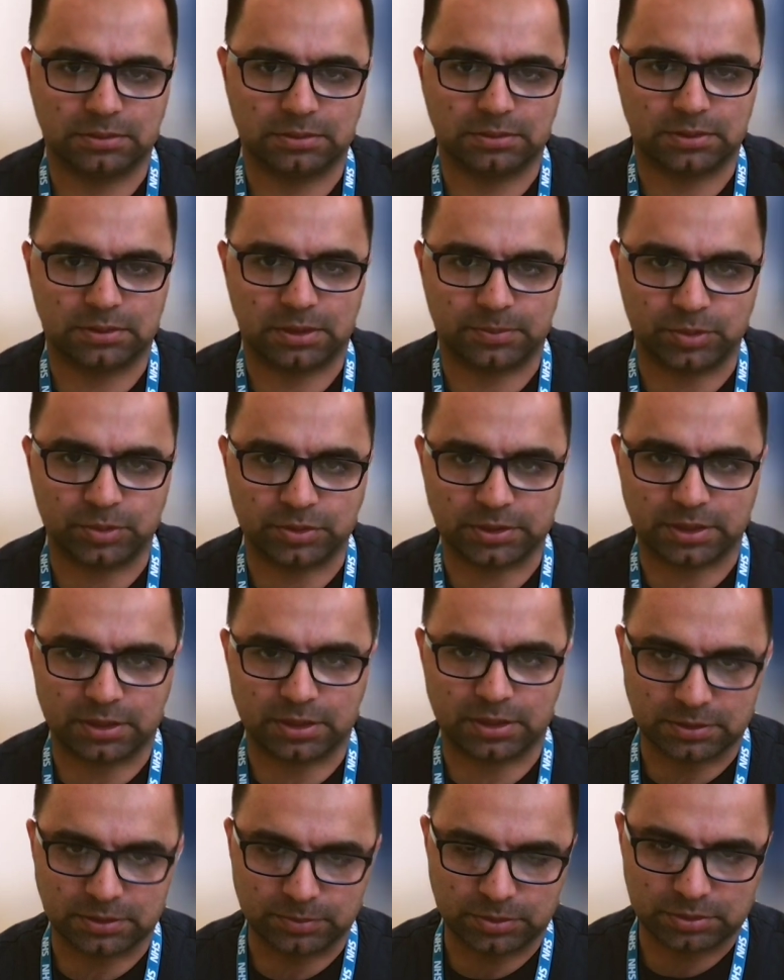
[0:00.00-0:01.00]
therapeutic
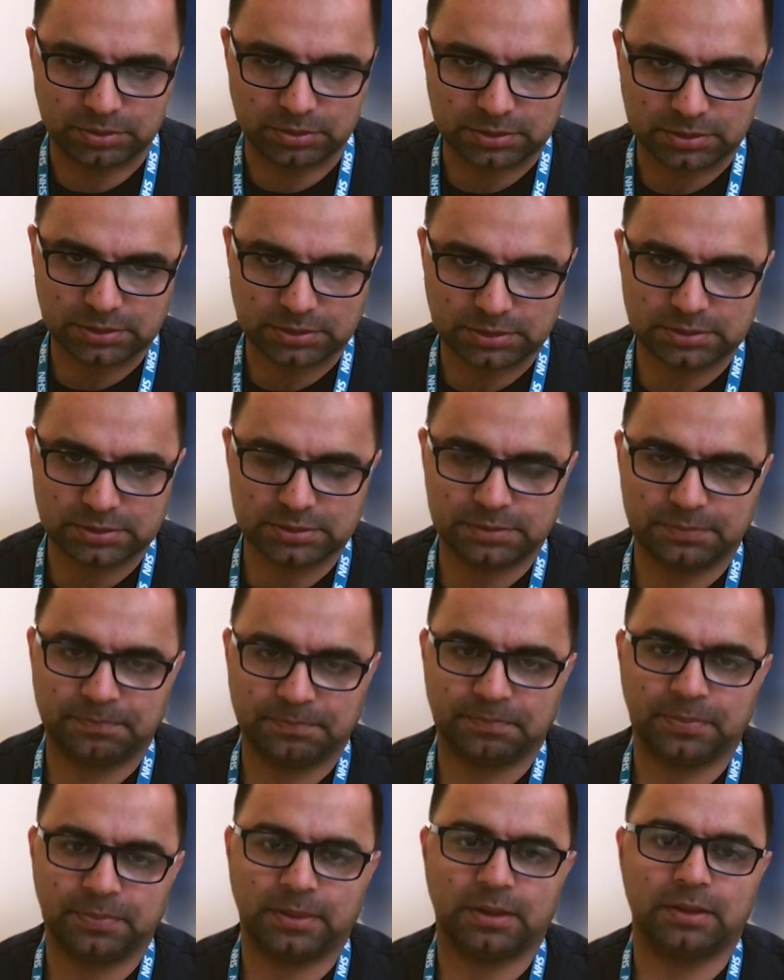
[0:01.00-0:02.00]
antibiotics,
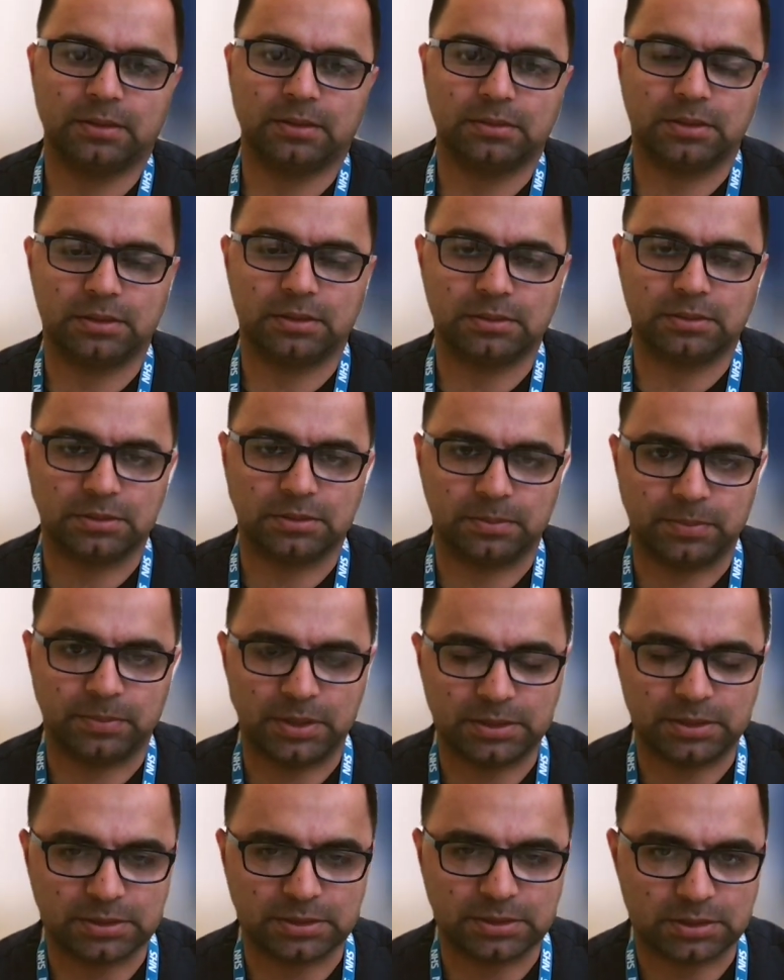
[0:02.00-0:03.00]
and the
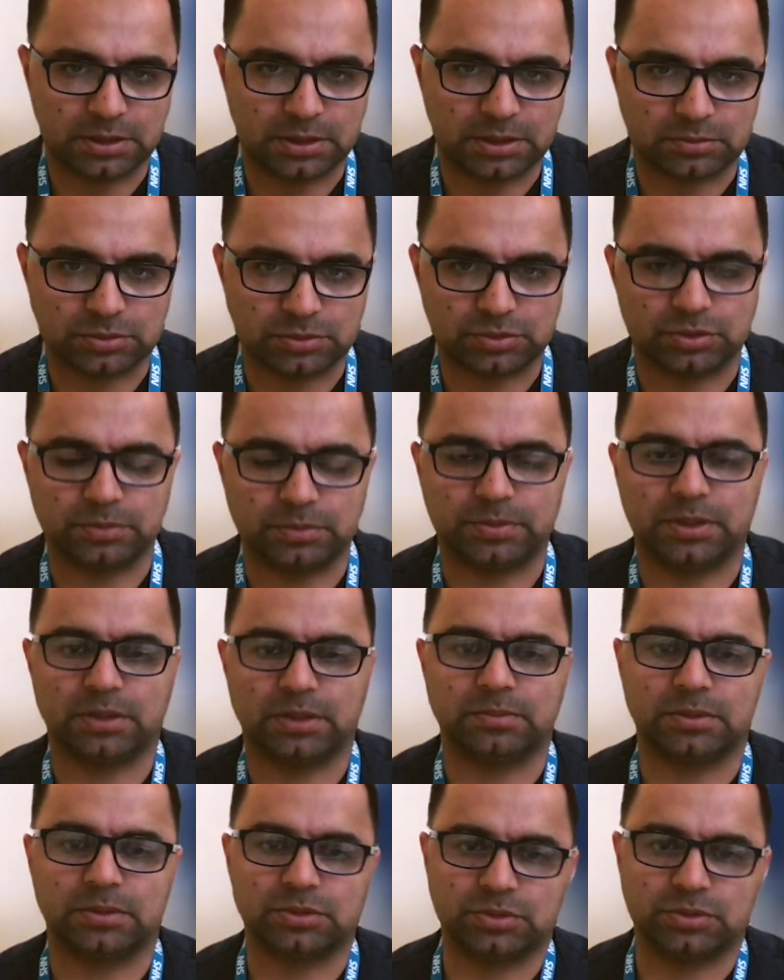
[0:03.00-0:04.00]
platelet count should be
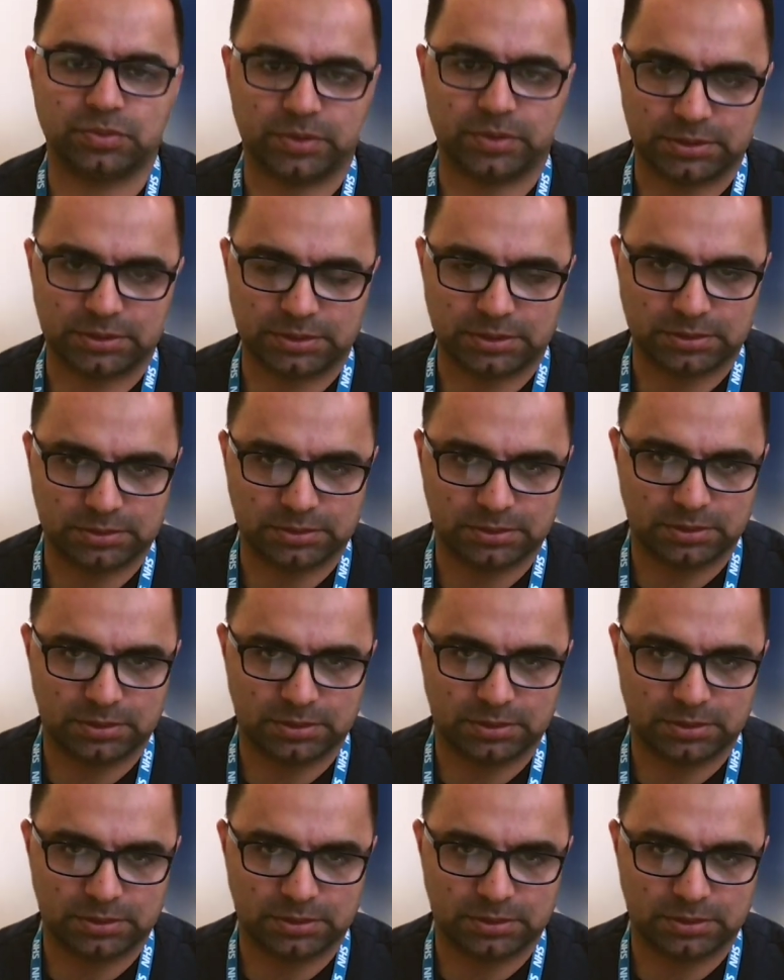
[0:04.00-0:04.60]
about 20.